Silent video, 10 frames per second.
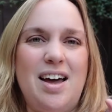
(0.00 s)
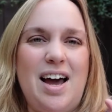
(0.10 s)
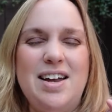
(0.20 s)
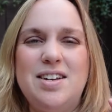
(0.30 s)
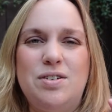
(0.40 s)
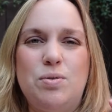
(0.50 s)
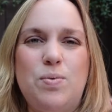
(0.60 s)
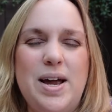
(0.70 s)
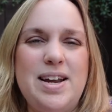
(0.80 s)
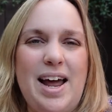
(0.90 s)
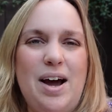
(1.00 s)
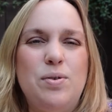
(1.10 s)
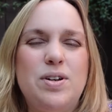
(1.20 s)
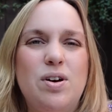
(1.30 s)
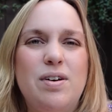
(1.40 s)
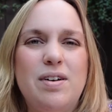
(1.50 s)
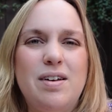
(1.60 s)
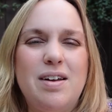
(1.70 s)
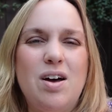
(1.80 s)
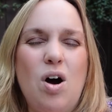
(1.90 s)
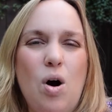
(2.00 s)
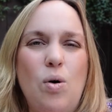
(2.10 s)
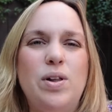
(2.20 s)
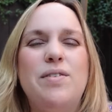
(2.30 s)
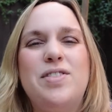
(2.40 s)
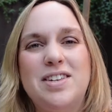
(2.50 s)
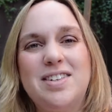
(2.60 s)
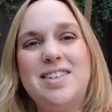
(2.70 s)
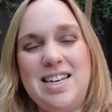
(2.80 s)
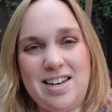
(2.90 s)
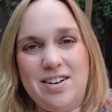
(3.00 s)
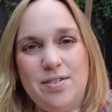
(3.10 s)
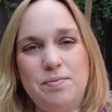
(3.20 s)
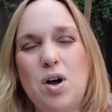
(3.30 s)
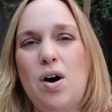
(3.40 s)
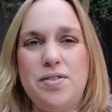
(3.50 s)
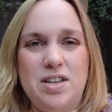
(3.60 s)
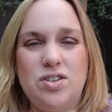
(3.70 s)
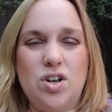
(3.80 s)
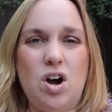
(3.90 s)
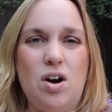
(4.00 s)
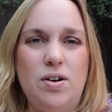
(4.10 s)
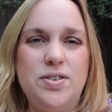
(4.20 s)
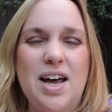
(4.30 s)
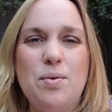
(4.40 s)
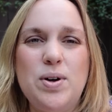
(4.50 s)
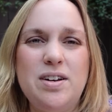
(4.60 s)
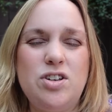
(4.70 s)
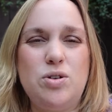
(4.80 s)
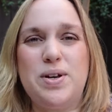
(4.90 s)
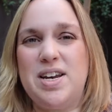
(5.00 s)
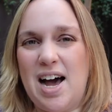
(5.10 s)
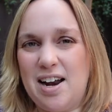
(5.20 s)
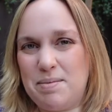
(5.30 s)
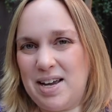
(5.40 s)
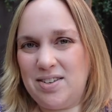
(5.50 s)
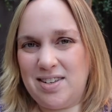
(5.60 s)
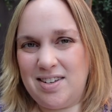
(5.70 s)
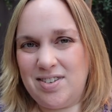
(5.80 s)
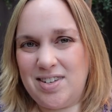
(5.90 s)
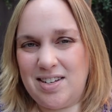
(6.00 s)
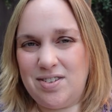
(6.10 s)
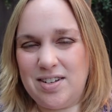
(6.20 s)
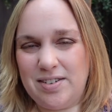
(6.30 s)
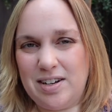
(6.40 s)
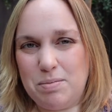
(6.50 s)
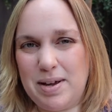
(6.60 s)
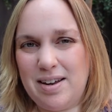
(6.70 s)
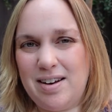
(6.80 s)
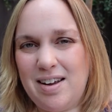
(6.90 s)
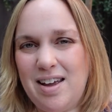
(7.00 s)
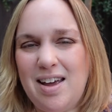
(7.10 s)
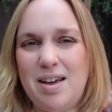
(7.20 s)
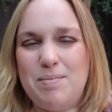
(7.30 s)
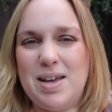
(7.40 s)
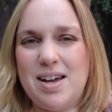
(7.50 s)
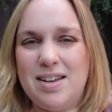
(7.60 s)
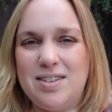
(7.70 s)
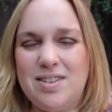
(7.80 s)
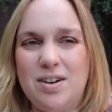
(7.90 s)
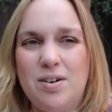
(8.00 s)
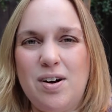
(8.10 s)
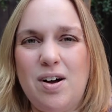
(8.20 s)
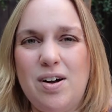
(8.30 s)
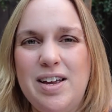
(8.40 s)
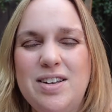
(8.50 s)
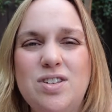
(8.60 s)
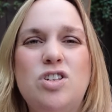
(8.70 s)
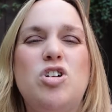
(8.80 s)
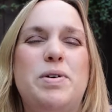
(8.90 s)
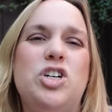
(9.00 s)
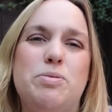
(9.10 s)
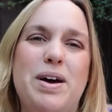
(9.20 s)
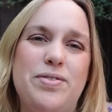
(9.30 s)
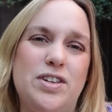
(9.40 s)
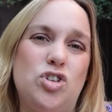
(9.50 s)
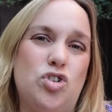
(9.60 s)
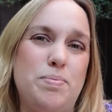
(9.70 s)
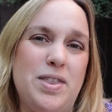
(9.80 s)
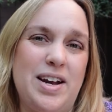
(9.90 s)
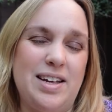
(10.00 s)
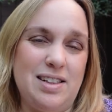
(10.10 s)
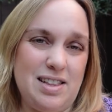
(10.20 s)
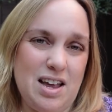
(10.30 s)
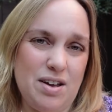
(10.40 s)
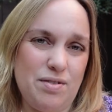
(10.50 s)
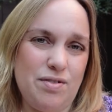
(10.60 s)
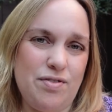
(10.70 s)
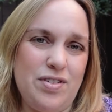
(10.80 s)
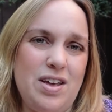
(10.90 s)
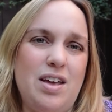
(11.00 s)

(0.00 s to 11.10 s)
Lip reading: I didn't write out all of the scene on these cards. I wanted to anonymize these scenes a little bit, because there is so much about this script that I love,